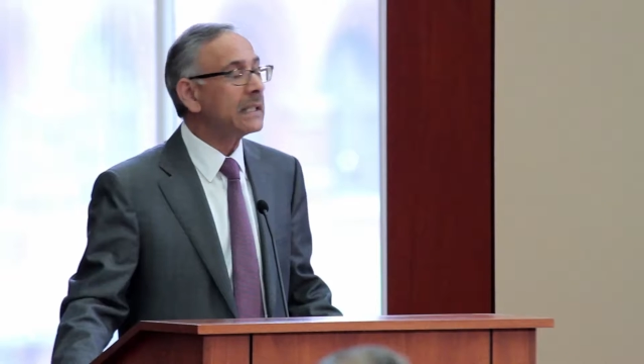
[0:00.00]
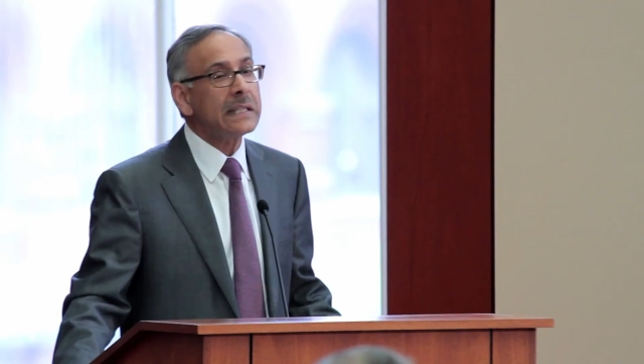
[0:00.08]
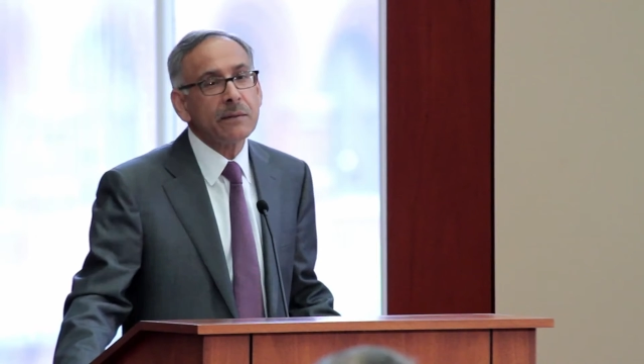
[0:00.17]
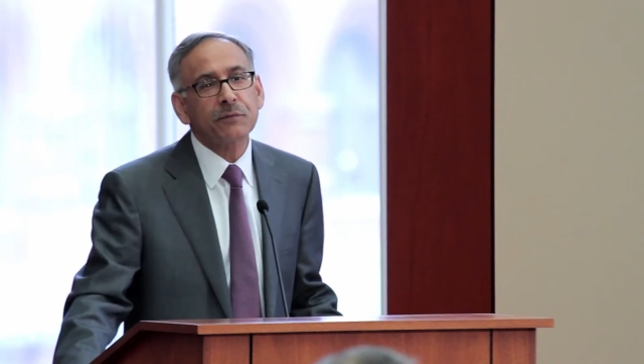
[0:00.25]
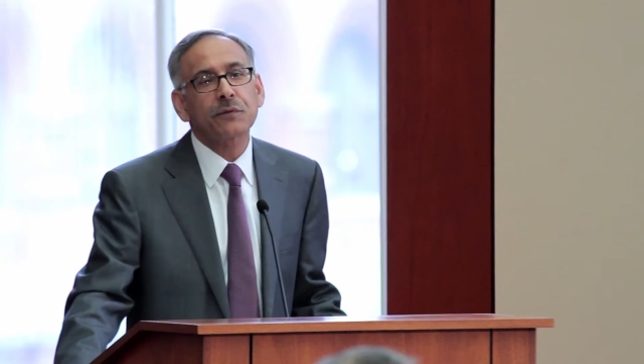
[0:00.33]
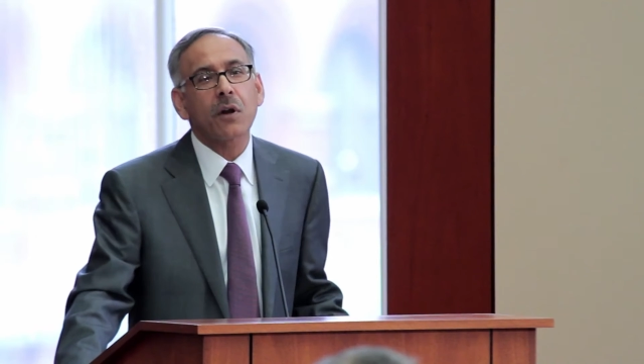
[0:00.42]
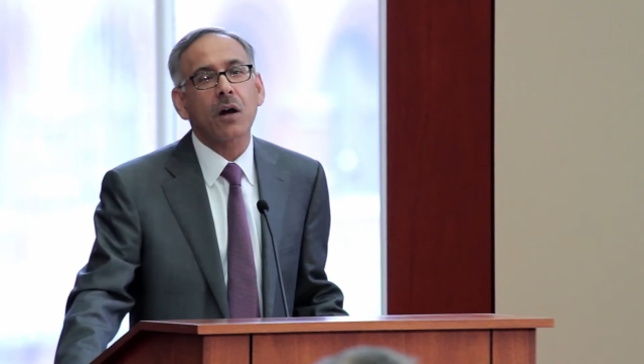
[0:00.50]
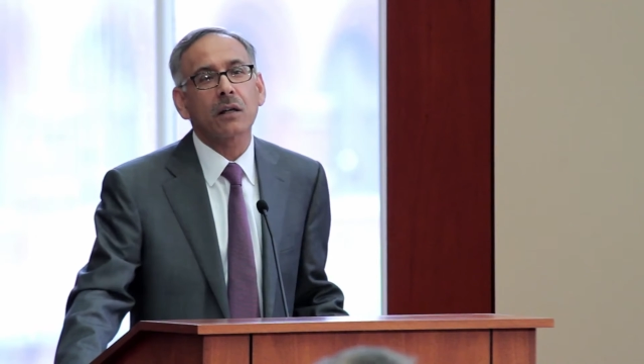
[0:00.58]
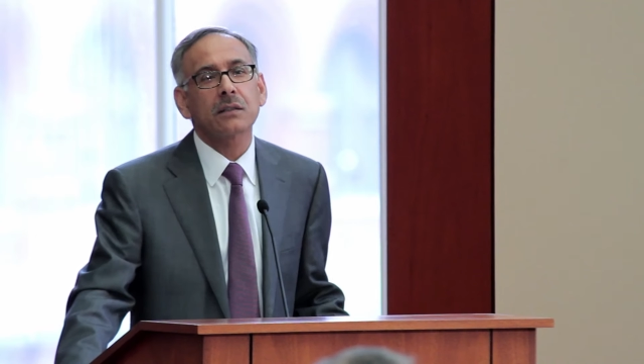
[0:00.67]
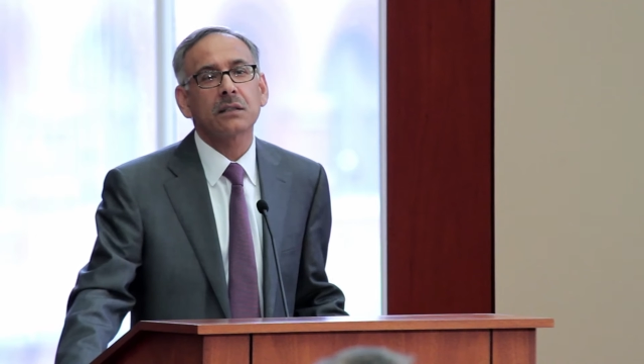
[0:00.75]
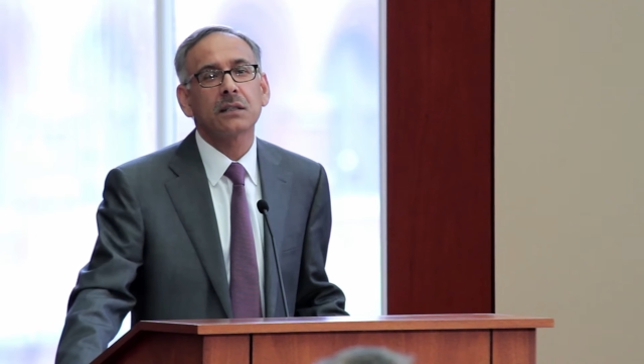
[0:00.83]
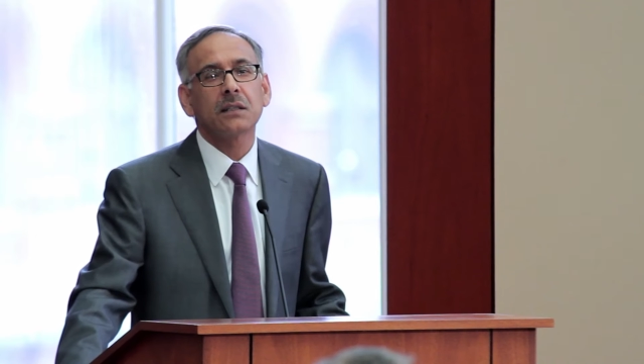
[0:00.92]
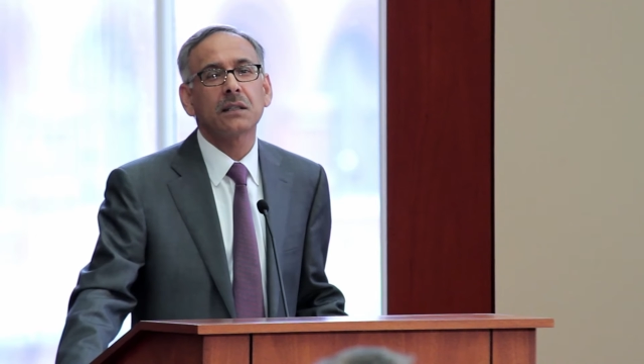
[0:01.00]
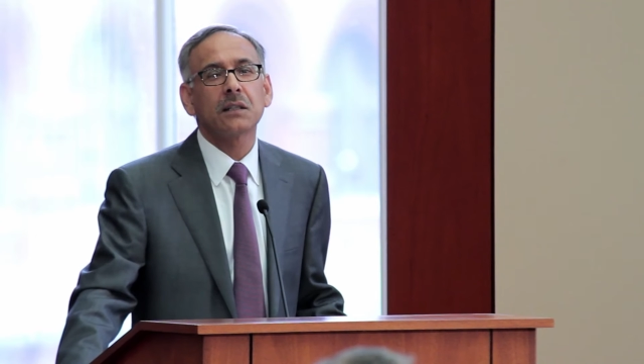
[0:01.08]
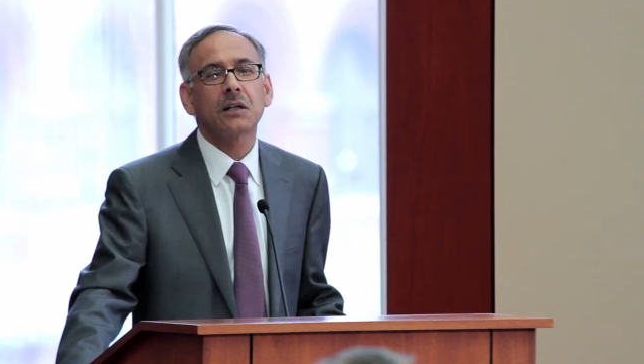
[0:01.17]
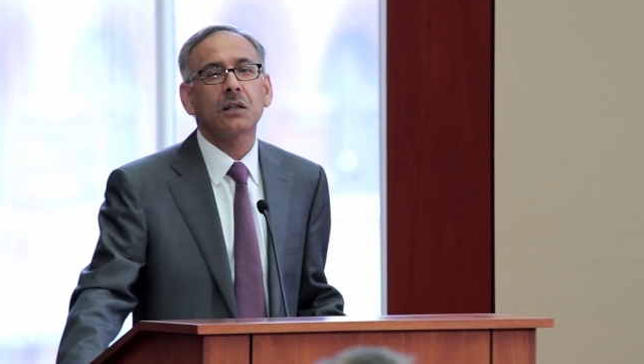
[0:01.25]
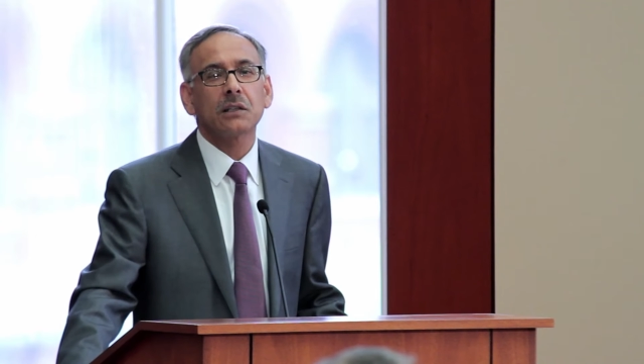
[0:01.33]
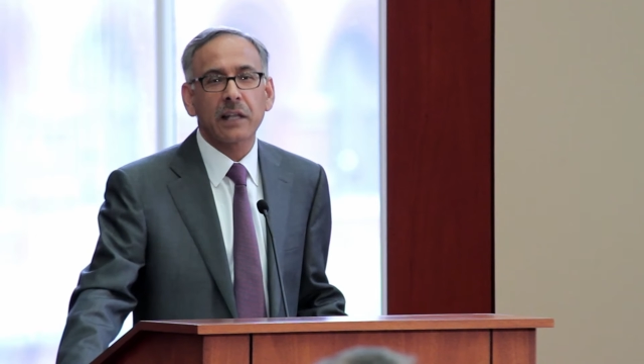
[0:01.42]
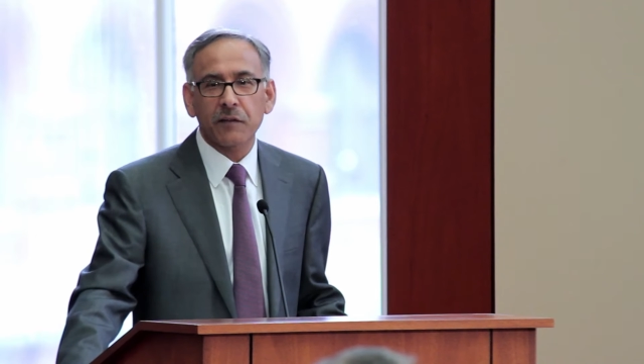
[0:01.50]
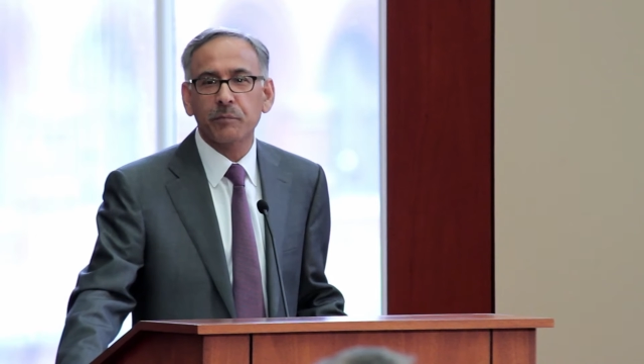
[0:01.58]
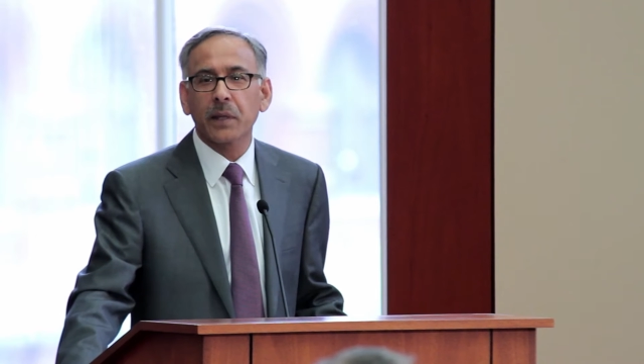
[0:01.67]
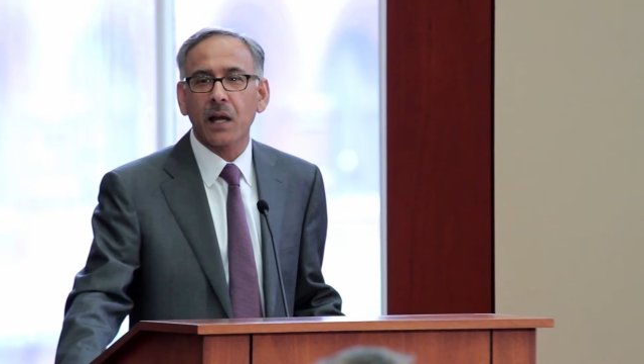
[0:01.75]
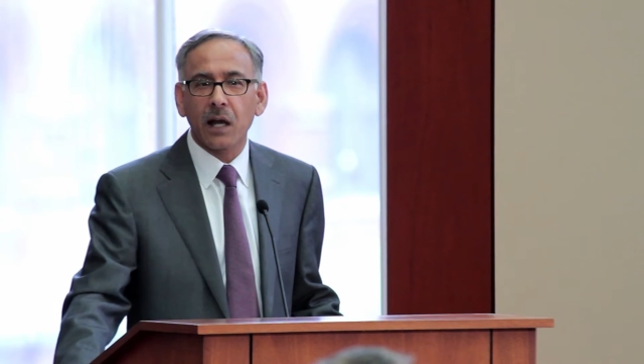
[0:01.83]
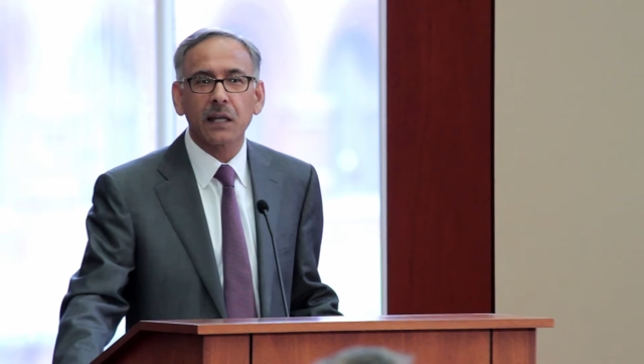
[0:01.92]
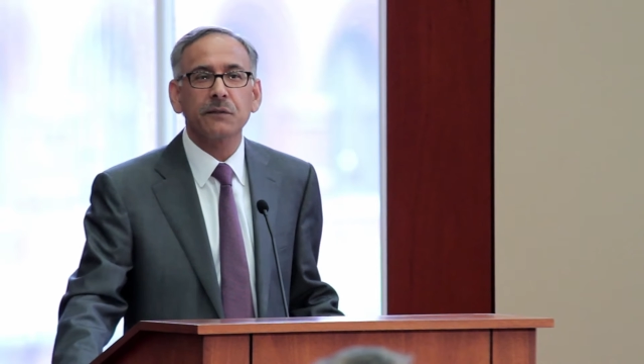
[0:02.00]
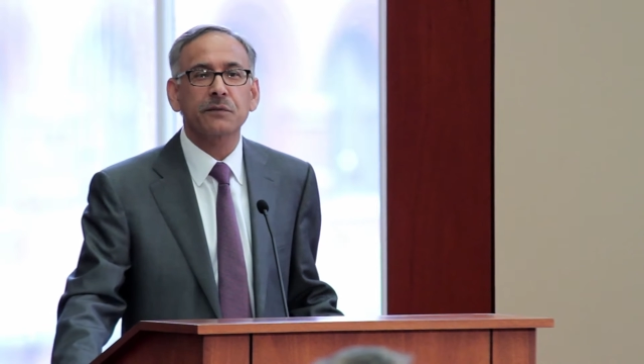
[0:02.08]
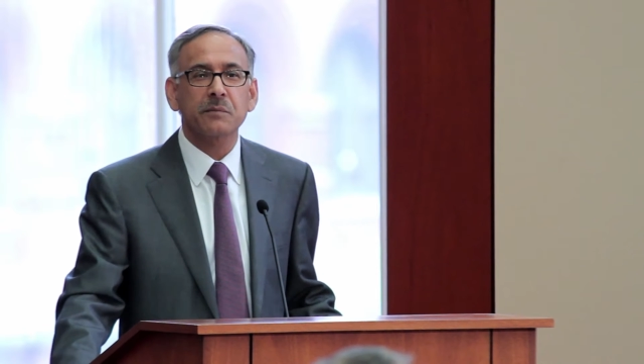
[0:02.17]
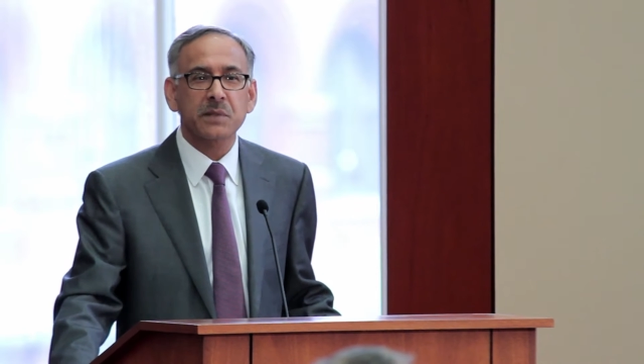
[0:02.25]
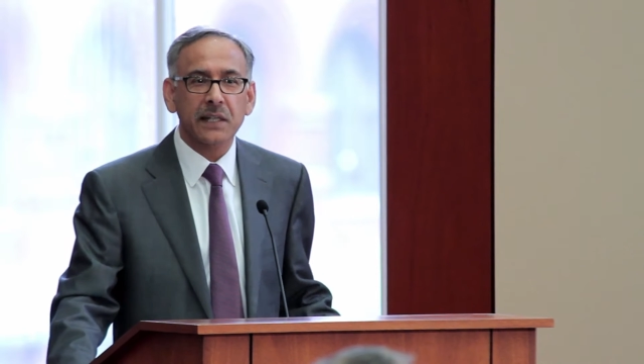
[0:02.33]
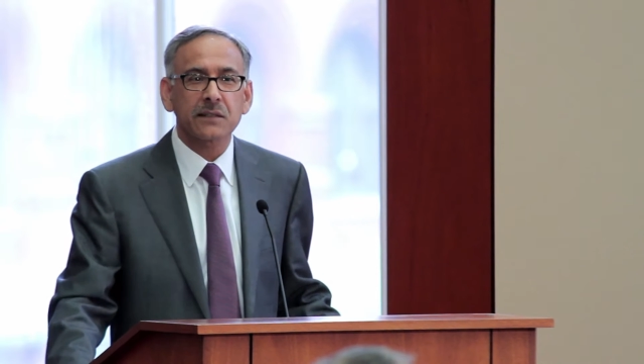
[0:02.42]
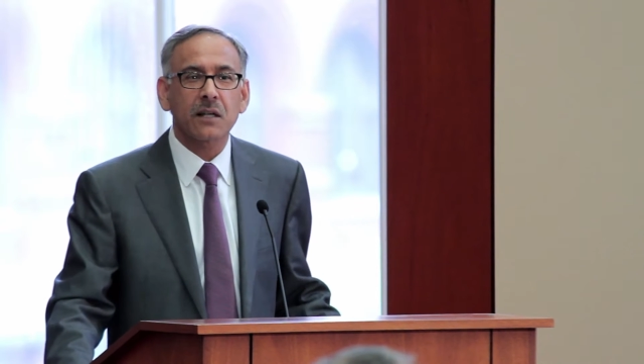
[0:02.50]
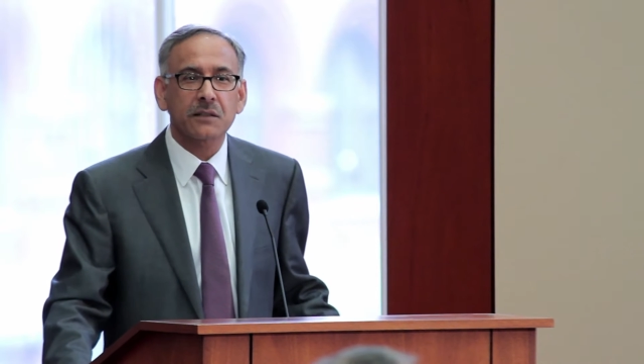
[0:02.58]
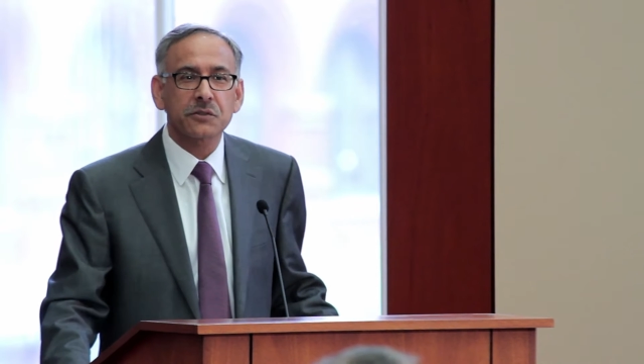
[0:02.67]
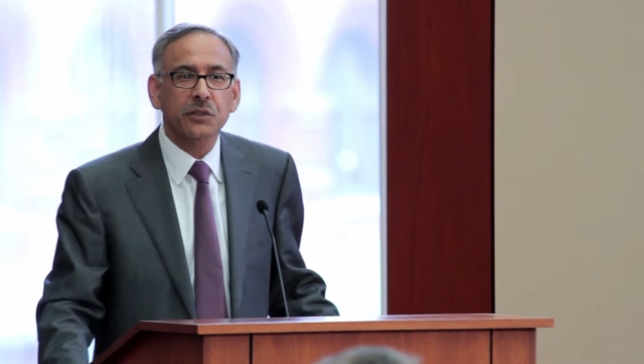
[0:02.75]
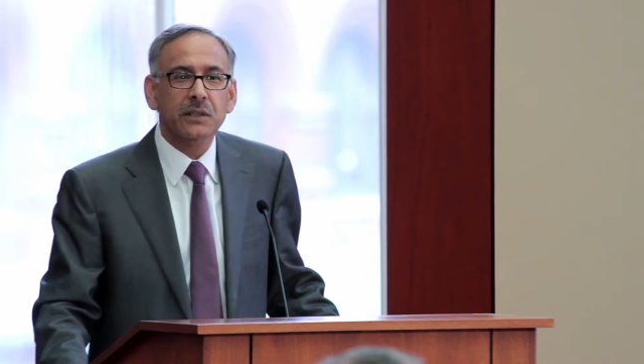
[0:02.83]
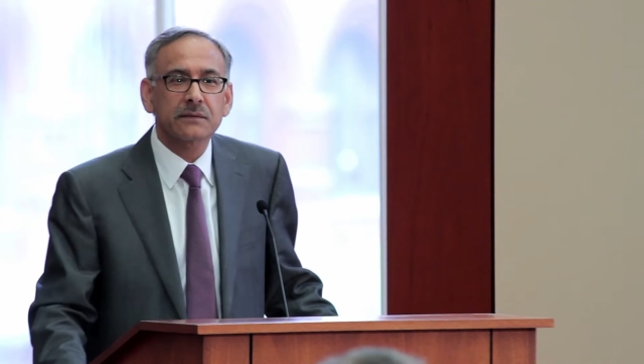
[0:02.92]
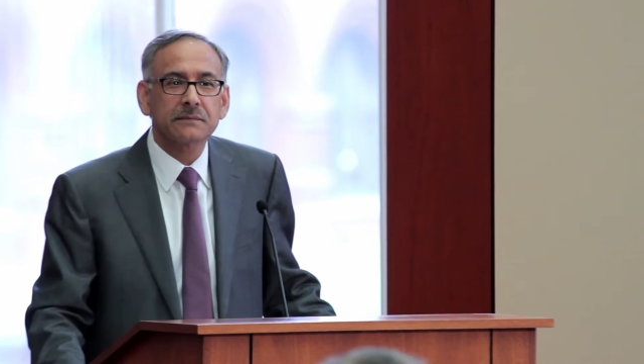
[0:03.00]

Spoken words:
leapfrogged or left behind from technology.